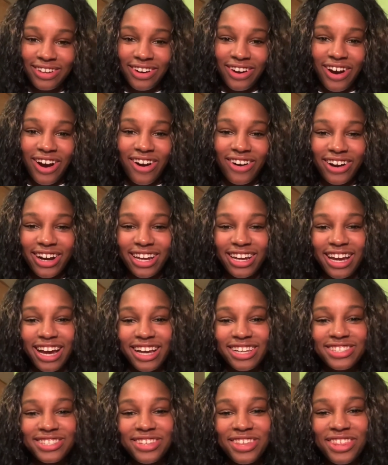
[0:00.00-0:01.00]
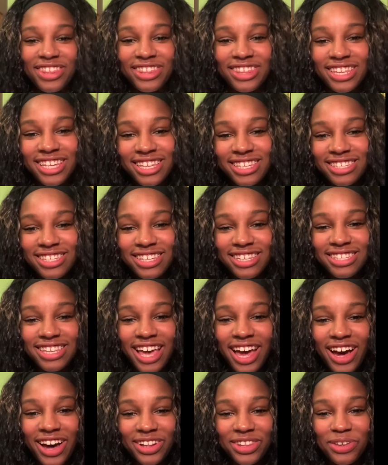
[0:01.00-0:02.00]
All right, guys, so this is
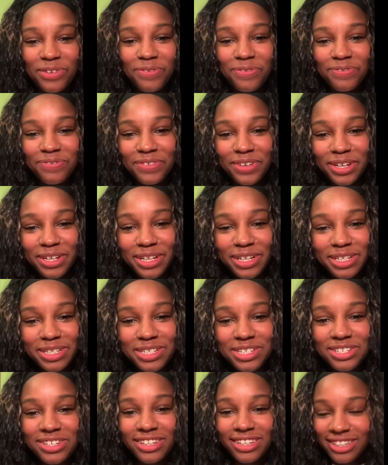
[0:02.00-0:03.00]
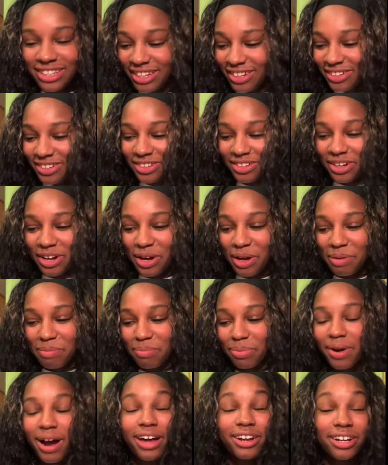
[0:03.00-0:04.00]
how the finished
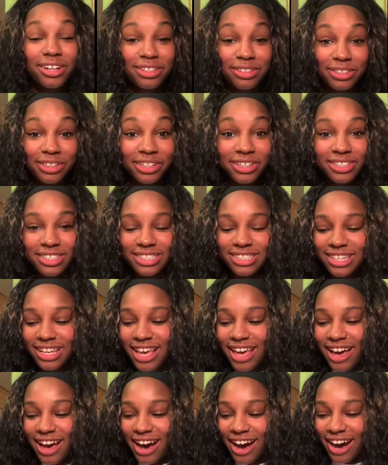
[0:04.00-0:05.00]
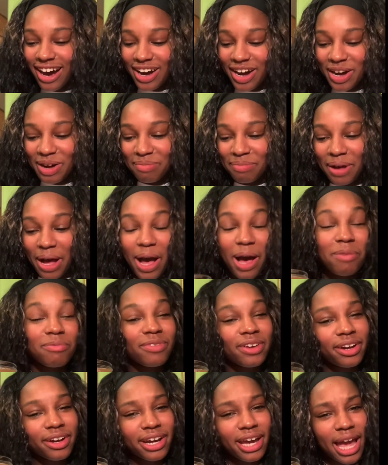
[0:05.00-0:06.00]
product looks.
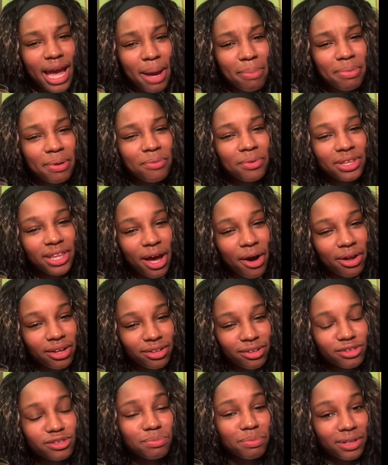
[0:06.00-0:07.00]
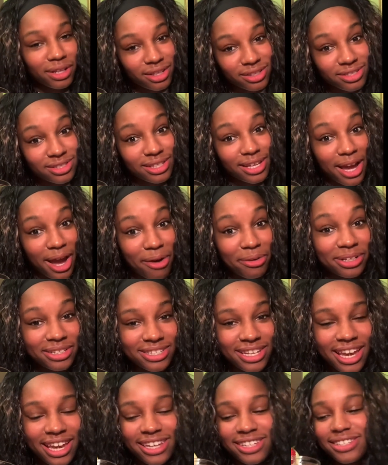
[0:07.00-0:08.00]
I'm very happy with how it looks, but let's see how
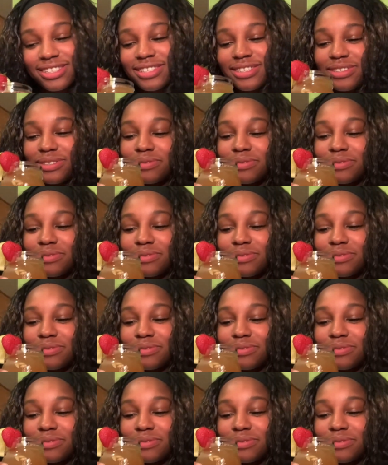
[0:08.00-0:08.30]
it tastes.